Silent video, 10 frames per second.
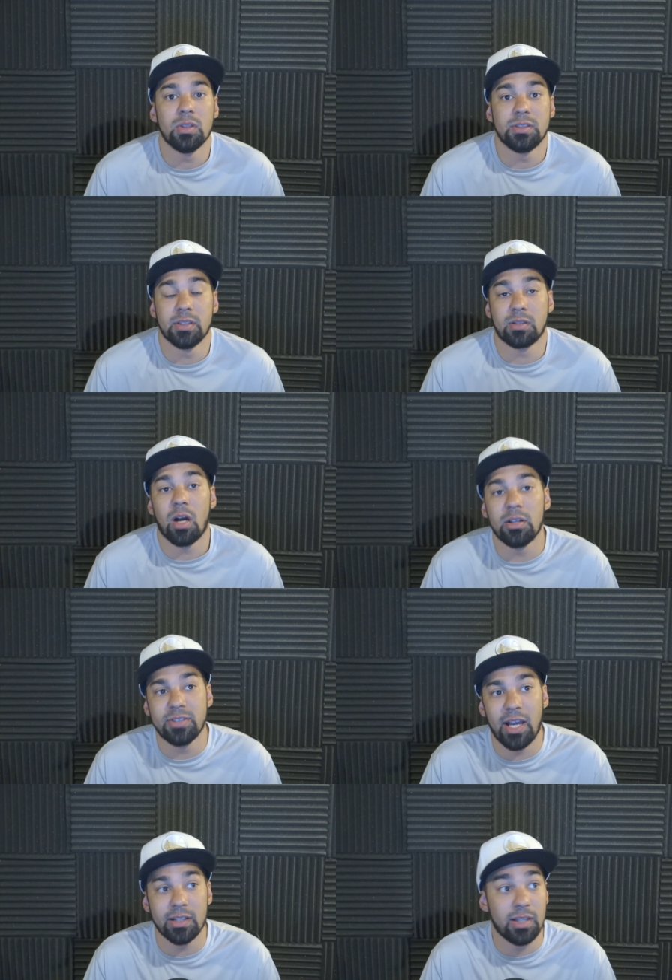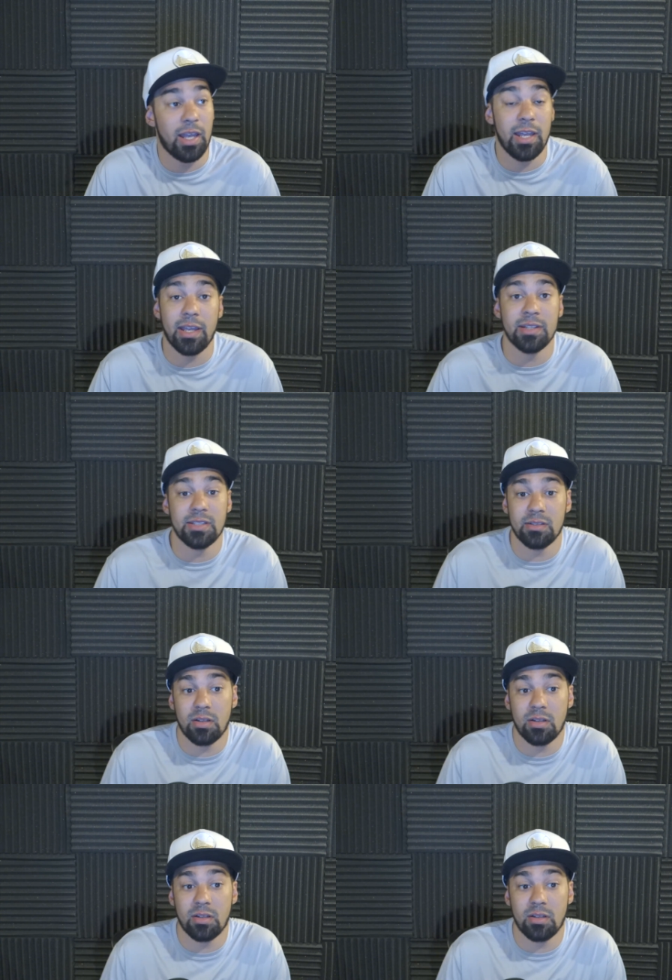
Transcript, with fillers: Is there a contract? Hey, is it